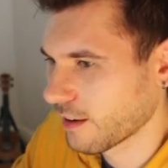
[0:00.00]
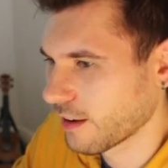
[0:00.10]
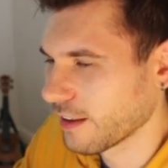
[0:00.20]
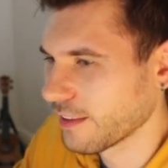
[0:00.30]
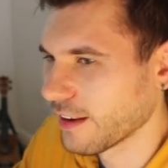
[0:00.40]

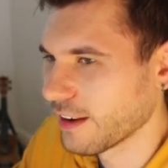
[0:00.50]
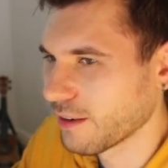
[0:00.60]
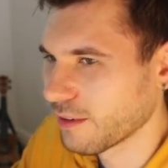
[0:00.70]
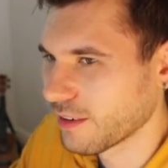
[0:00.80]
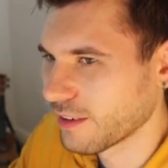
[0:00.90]
and
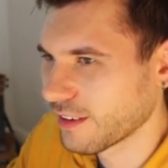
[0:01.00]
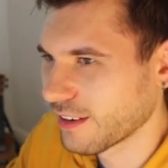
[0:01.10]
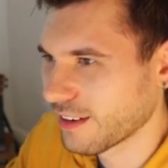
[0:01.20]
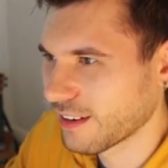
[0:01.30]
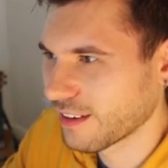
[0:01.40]
then
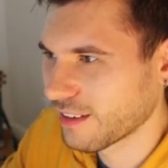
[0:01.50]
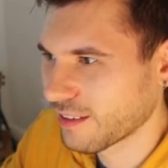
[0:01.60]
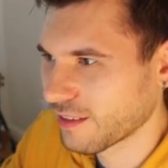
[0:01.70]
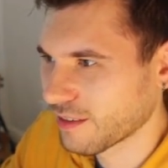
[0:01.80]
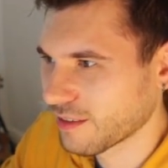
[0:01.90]

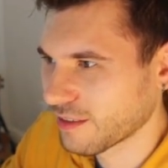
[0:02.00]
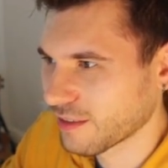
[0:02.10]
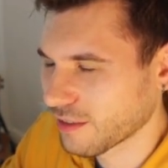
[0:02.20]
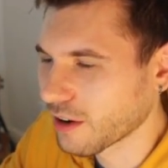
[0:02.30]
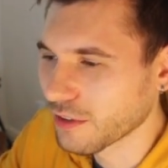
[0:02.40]

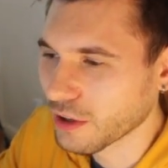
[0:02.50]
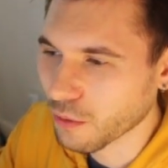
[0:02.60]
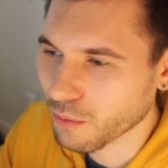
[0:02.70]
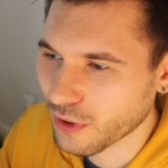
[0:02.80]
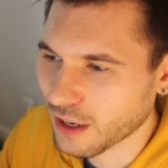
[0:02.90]
on the
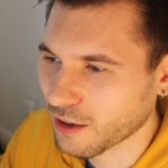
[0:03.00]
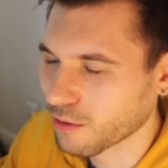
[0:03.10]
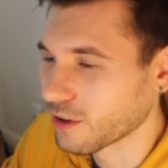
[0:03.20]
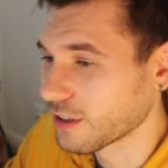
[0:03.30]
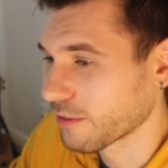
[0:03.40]
open bracket
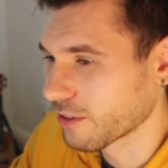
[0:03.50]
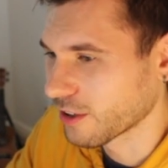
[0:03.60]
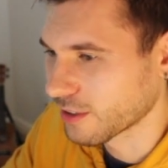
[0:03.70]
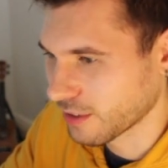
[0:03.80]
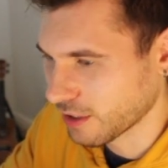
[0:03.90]
one I've
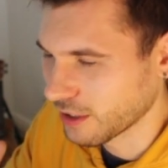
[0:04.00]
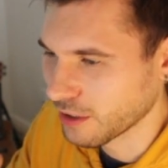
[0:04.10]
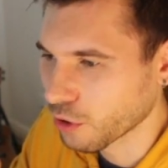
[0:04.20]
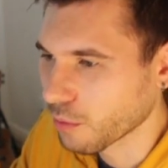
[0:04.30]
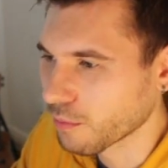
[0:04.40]
got
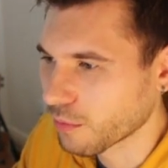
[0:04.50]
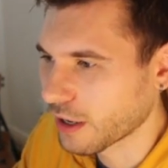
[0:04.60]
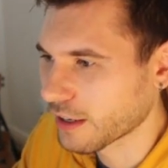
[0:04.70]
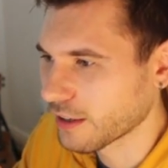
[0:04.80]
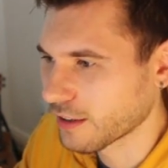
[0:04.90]
an open
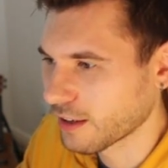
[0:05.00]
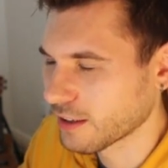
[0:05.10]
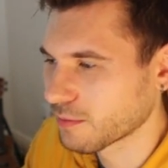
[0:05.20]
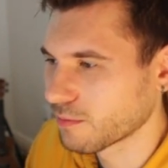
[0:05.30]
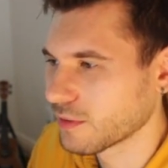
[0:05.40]
bracket
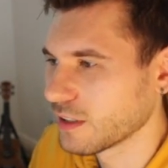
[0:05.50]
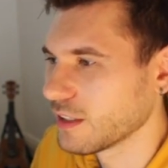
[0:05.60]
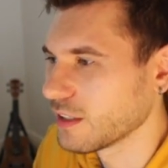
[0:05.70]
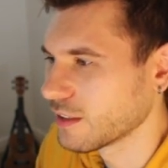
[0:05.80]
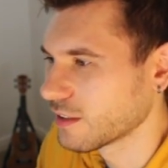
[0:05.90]
as
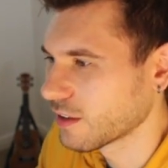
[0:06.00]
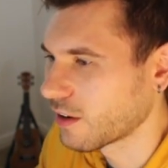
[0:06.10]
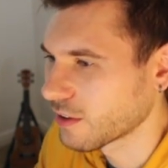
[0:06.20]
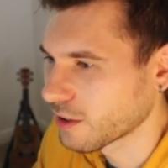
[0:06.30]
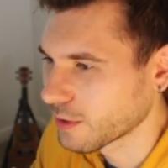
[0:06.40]
the
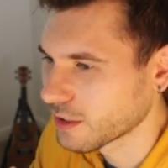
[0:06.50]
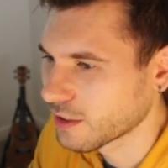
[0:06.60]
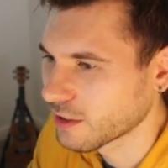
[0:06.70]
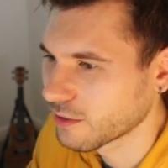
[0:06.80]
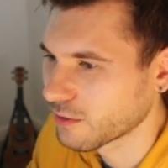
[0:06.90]

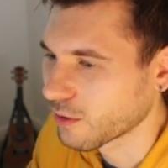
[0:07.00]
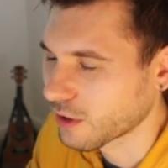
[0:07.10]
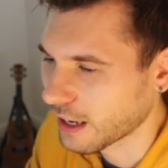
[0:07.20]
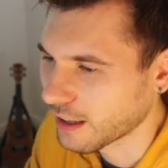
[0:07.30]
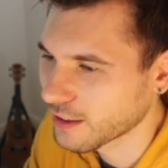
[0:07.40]
argument for
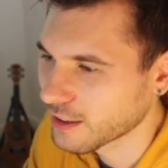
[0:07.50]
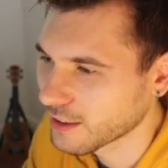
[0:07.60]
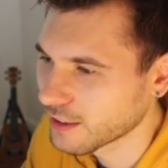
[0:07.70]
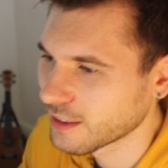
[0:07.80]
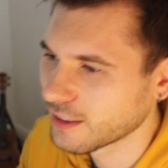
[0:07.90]
calc,
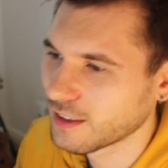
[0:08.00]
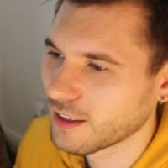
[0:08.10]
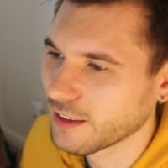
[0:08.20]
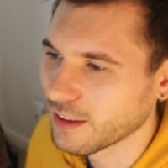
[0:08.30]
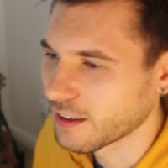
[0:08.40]

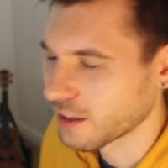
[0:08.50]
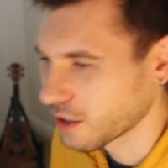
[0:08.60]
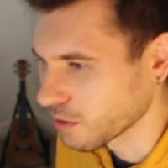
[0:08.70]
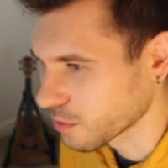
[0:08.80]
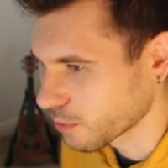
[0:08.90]
and then a
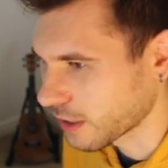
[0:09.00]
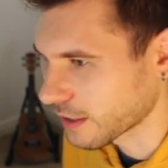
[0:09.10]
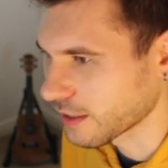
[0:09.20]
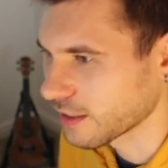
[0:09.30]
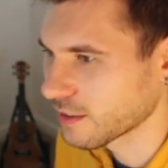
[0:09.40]
close
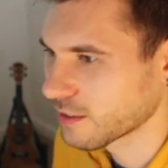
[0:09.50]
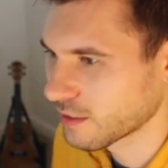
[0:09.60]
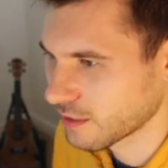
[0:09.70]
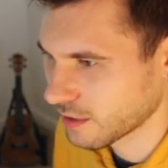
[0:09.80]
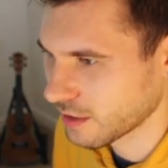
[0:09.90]
bracket,
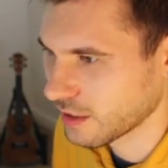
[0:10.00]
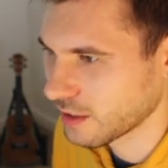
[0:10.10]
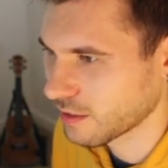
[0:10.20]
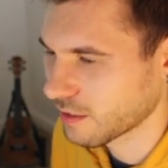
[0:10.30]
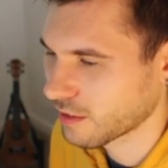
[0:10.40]

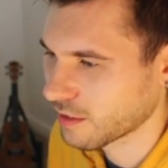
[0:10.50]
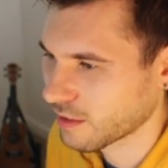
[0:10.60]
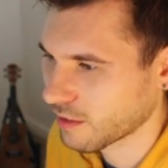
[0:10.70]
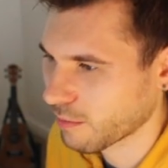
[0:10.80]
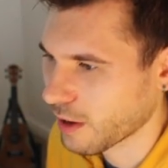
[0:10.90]
the
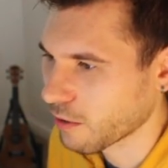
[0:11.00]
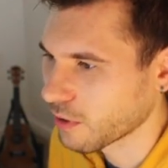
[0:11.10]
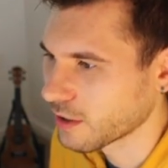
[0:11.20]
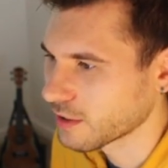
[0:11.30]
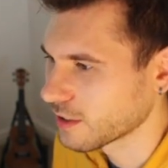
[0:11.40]

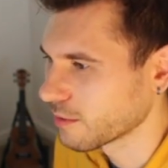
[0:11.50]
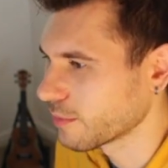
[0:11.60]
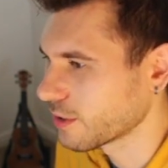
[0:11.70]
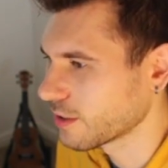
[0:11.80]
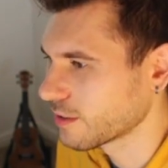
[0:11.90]
power
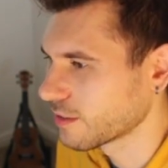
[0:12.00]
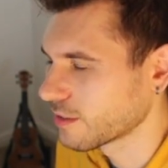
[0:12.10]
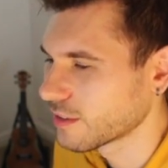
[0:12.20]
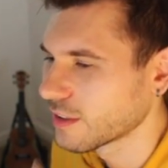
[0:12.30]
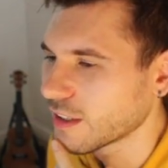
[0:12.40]
symbol
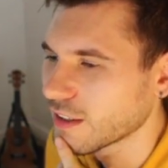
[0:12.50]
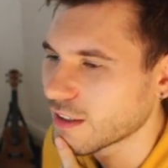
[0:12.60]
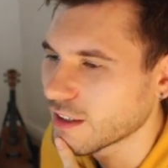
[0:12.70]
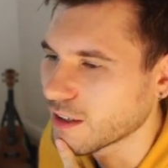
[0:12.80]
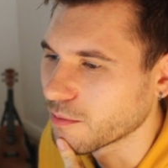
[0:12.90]

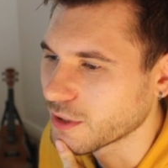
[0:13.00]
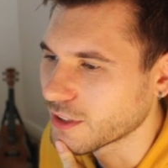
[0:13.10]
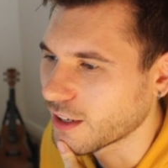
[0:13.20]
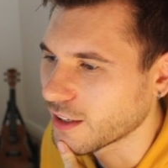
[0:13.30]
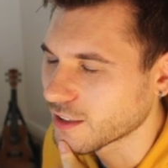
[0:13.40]
and
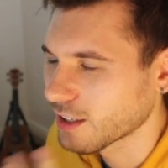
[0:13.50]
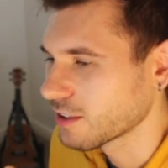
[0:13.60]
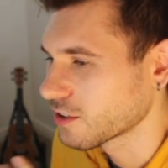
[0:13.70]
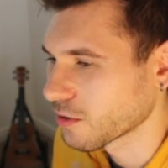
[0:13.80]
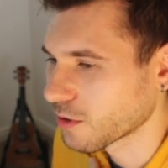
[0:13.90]
percentage sign,
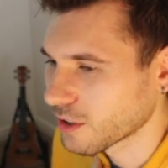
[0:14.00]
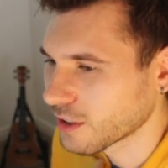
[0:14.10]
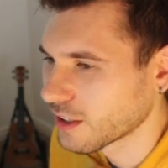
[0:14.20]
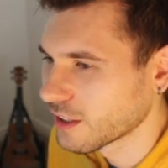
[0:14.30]
so on.